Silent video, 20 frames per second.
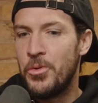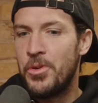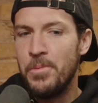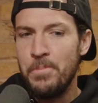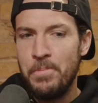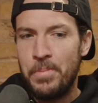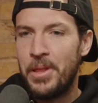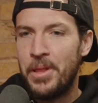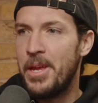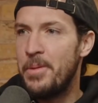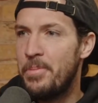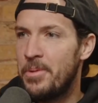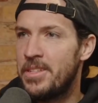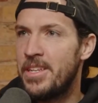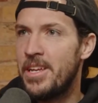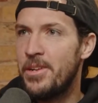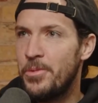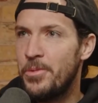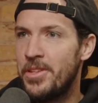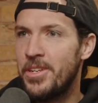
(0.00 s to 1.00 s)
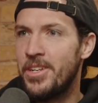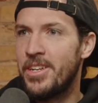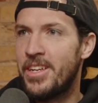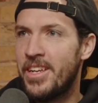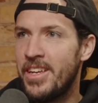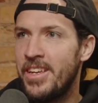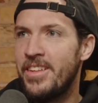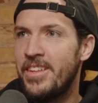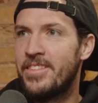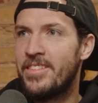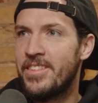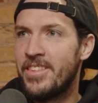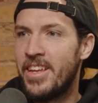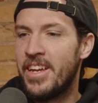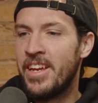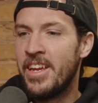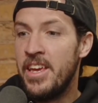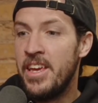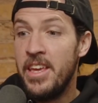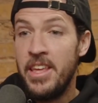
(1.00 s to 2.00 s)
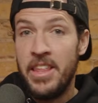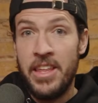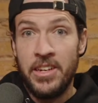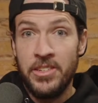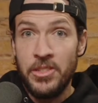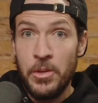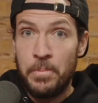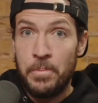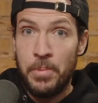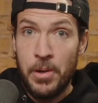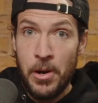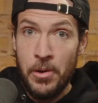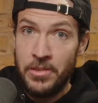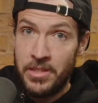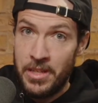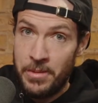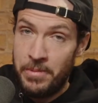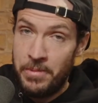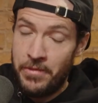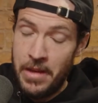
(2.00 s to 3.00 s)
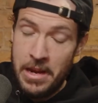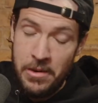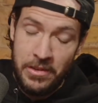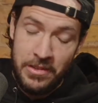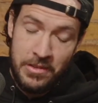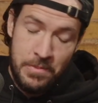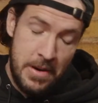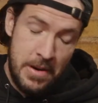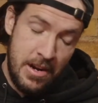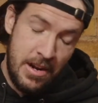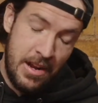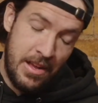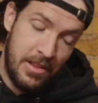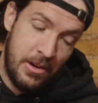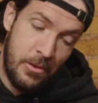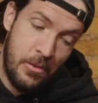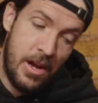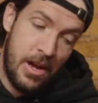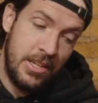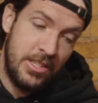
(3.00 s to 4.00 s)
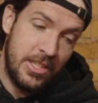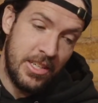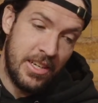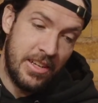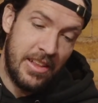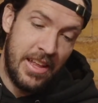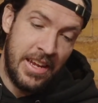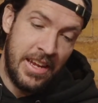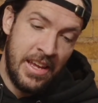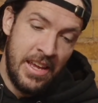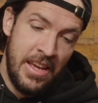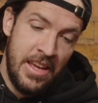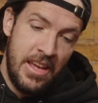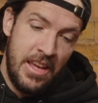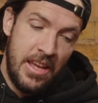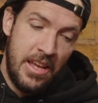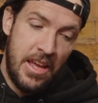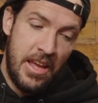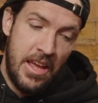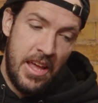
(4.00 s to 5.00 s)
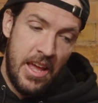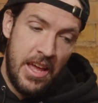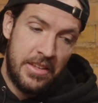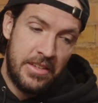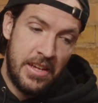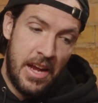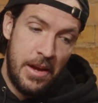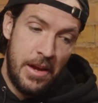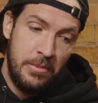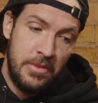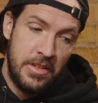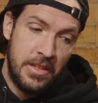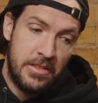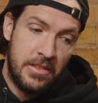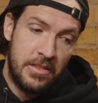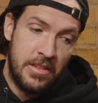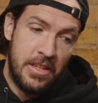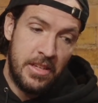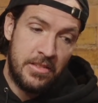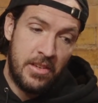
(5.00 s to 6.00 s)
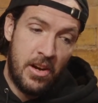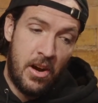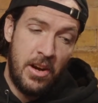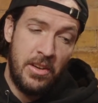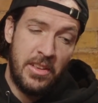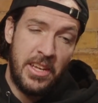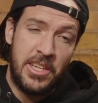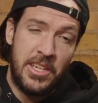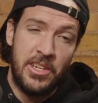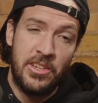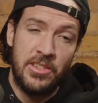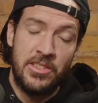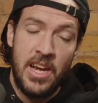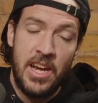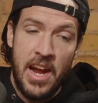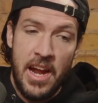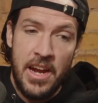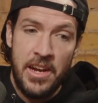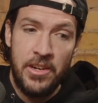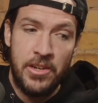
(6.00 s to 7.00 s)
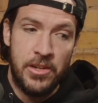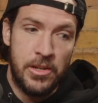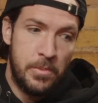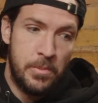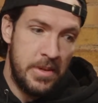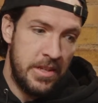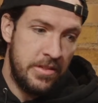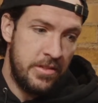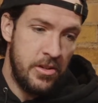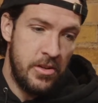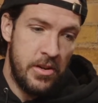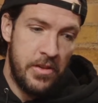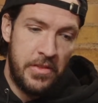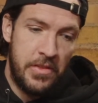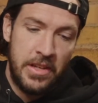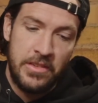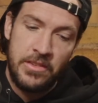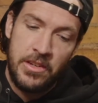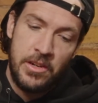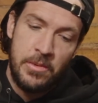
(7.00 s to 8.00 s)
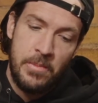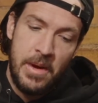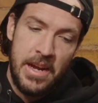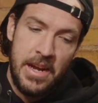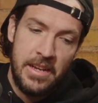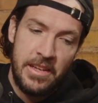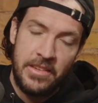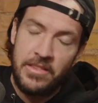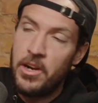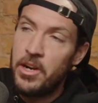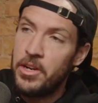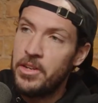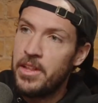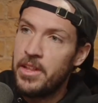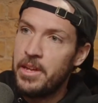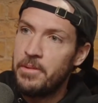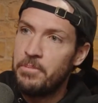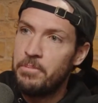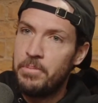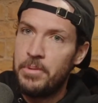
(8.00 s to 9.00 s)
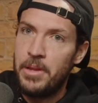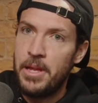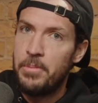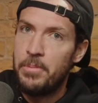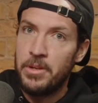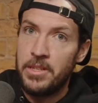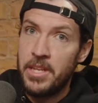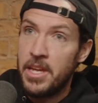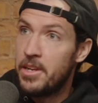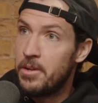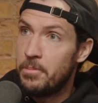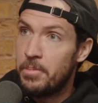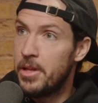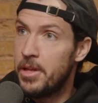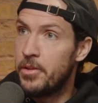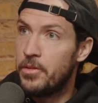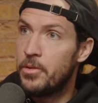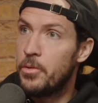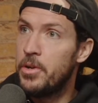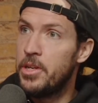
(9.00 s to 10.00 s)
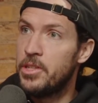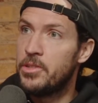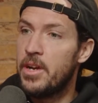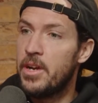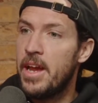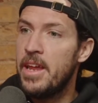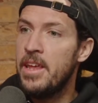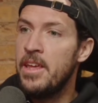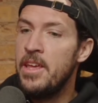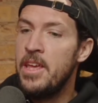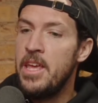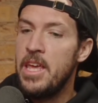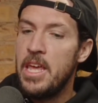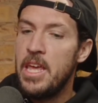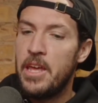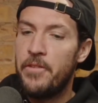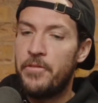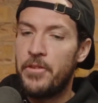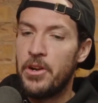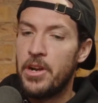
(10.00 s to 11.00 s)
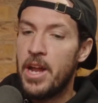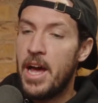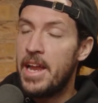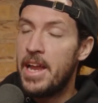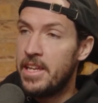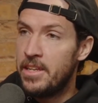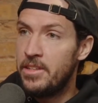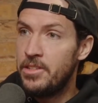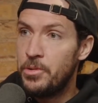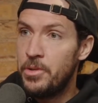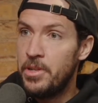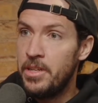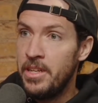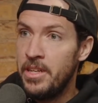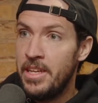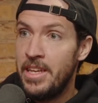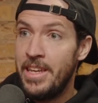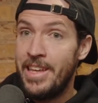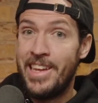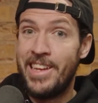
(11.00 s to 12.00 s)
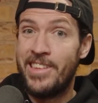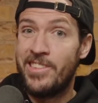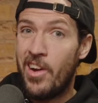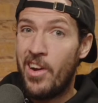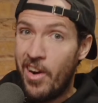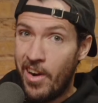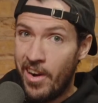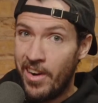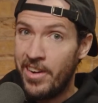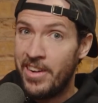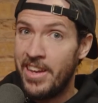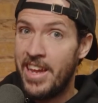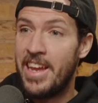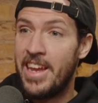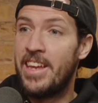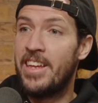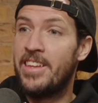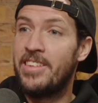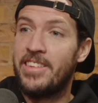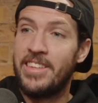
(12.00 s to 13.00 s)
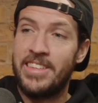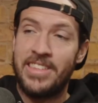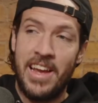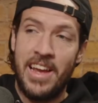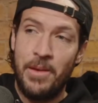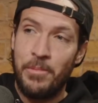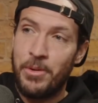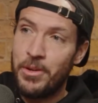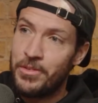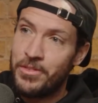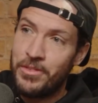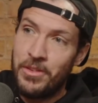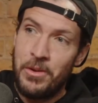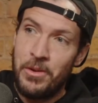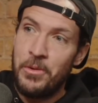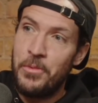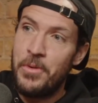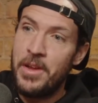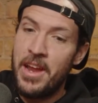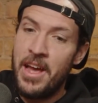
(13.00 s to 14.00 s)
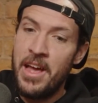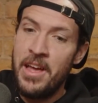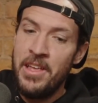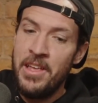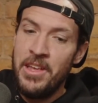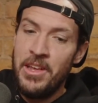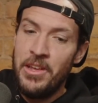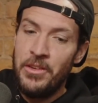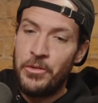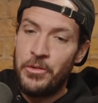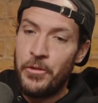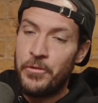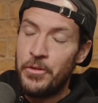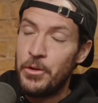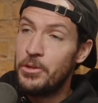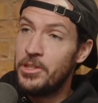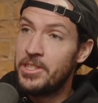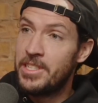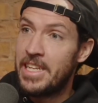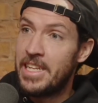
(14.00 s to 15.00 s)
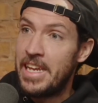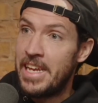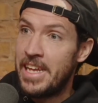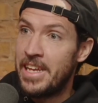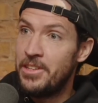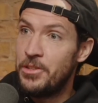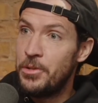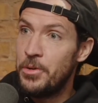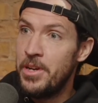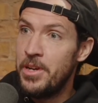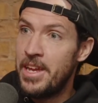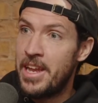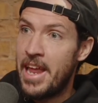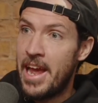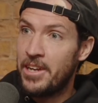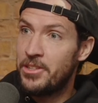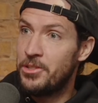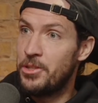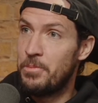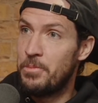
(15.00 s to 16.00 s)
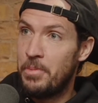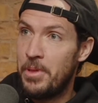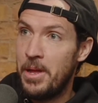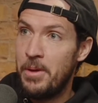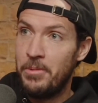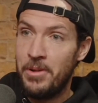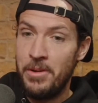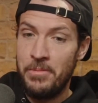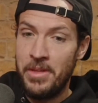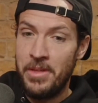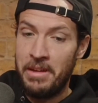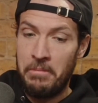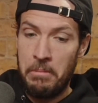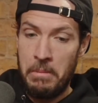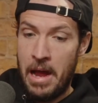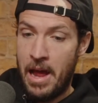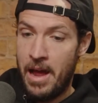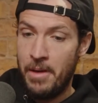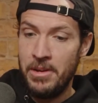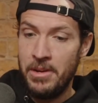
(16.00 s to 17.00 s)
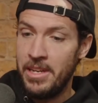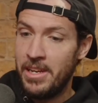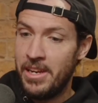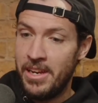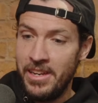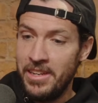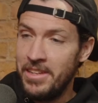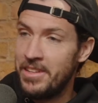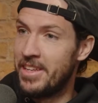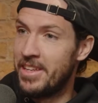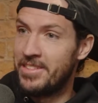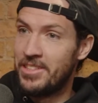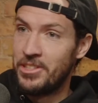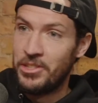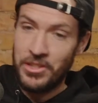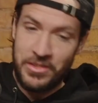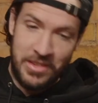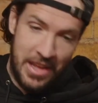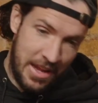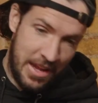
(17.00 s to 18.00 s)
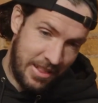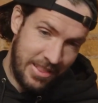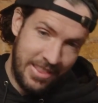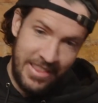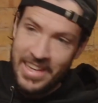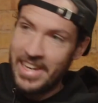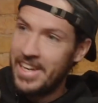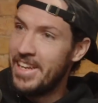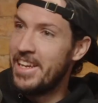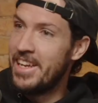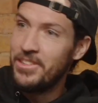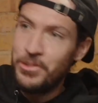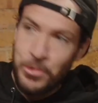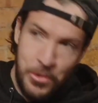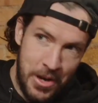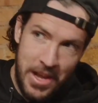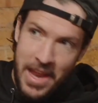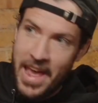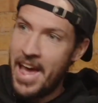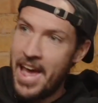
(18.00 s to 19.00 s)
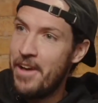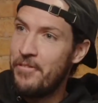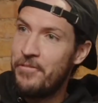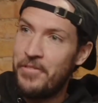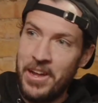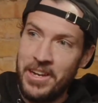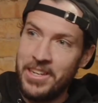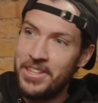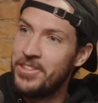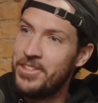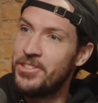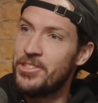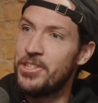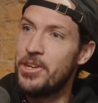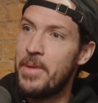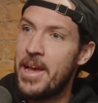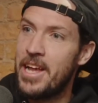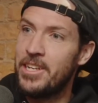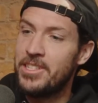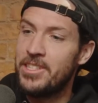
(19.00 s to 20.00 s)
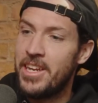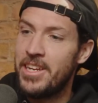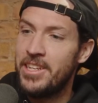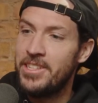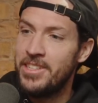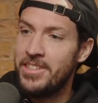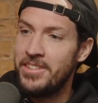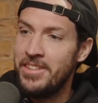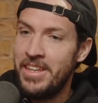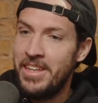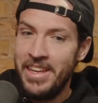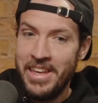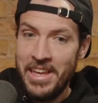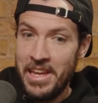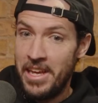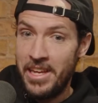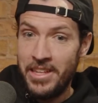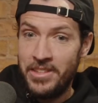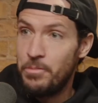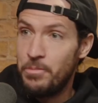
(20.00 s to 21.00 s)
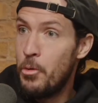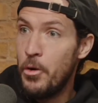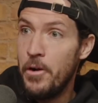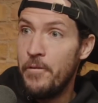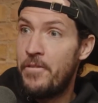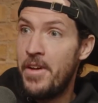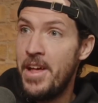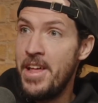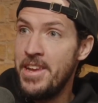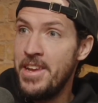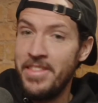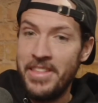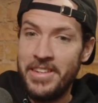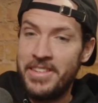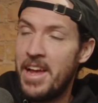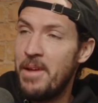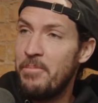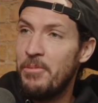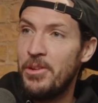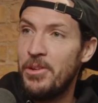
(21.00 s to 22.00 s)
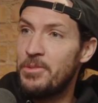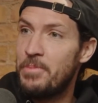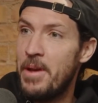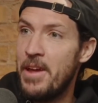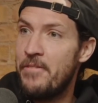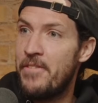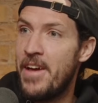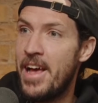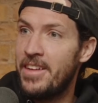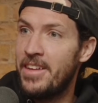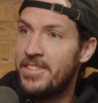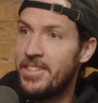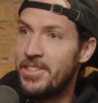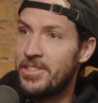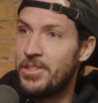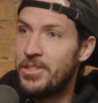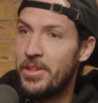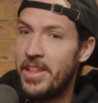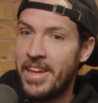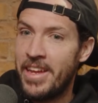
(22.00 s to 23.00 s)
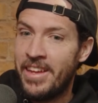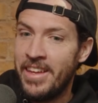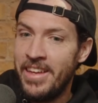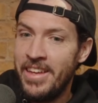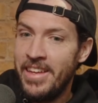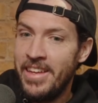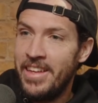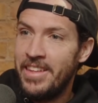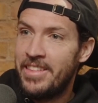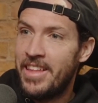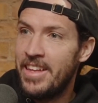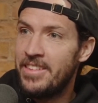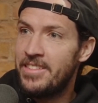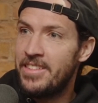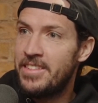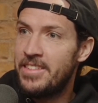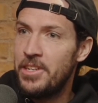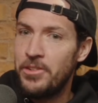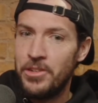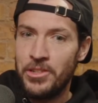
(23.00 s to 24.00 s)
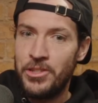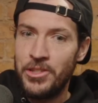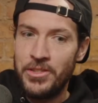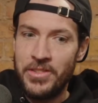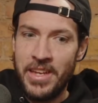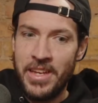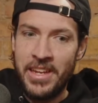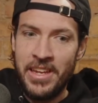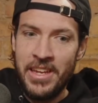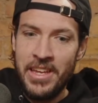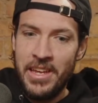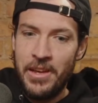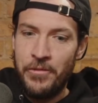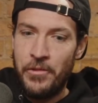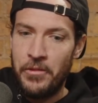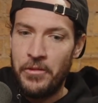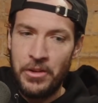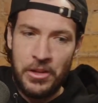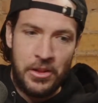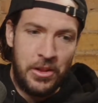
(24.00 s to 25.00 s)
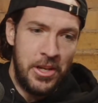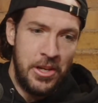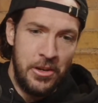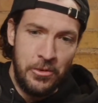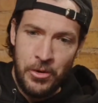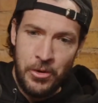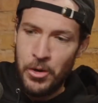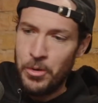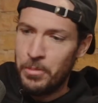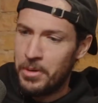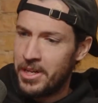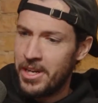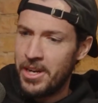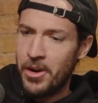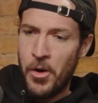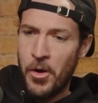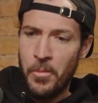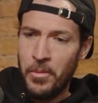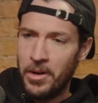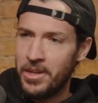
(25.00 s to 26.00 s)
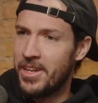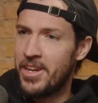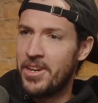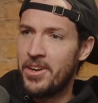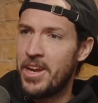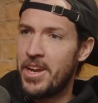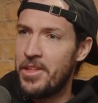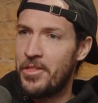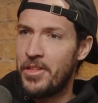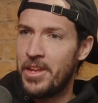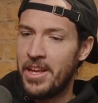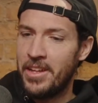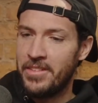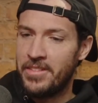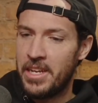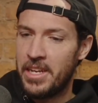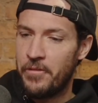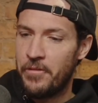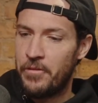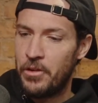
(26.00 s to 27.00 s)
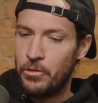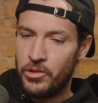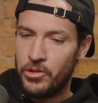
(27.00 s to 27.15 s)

can play pretend with your kids. And like, here's a pro tip if anyone's a parent out there watching, like at times it's hard, like you're tired or you're busy or you have things on your mind, and it's hard to like play pretend and play with toys, right? Yeah. If you're not into it, it's hard, and the time goes slow and whatnot. So if you just get into it and actually play pretend, be like, I'm gonna get into this, and just like lean into it and have fun and use your imagination, it's more fun and the time goes by faster. So like, that's the secret. It's just like, if you have to clean your room or get homework done or anything else, like if you